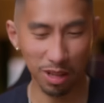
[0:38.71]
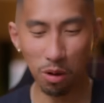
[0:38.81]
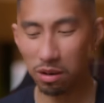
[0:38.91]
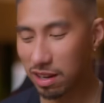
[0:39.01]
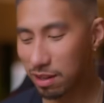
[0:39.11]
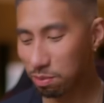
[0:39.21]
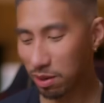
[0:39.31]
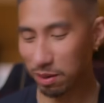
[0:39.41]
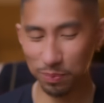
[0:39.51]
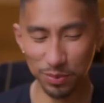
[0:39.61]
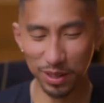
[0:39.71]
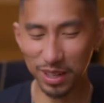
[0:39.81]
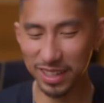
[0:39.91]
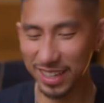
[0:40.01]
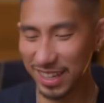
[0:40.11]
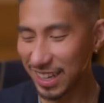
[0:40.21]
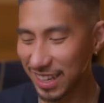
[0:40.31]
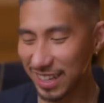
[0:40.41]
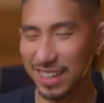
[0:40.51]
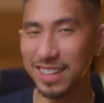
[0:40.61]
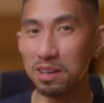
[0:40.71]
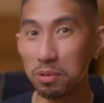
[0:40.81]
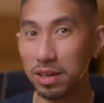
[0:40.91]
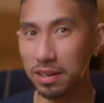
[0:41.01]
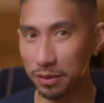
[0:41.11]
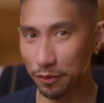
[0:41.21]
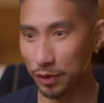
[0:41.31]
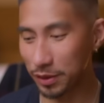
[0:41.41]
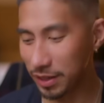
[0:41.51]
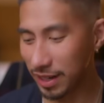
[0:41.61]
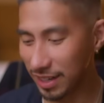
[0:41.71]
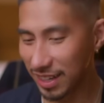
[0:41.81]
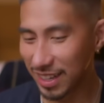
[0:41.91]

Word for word: Okay, Libra. I think we're done for today.